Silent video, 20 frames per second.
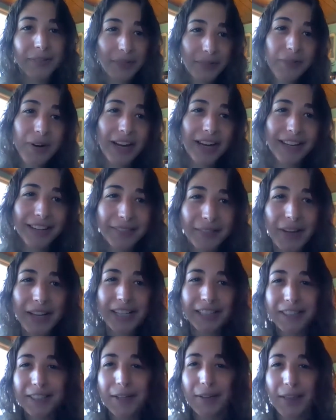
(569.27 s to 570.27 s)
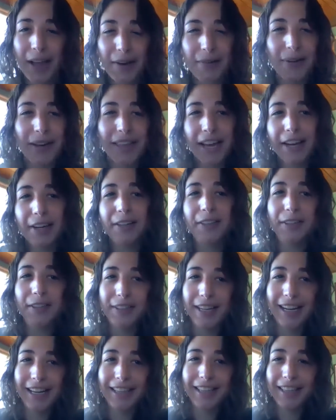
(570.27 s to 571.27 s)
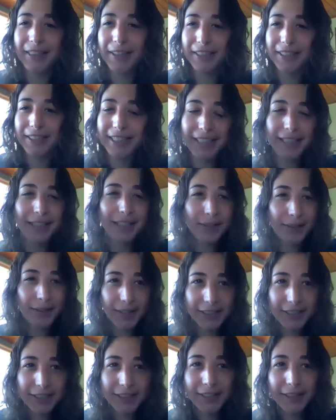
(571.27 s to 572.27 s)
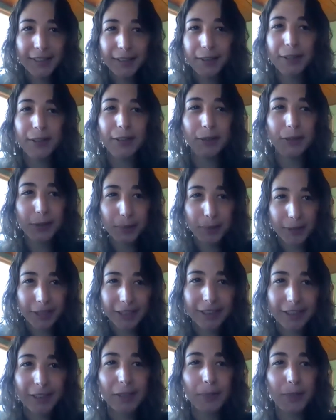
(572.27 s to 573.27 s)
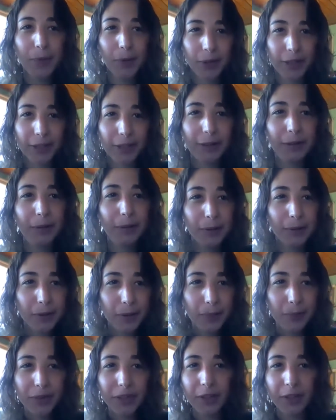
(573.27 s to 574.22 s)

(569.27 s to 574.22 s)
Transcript: right. Well, and so that way they understand that it's like a donation. They're contributing to supporting the group.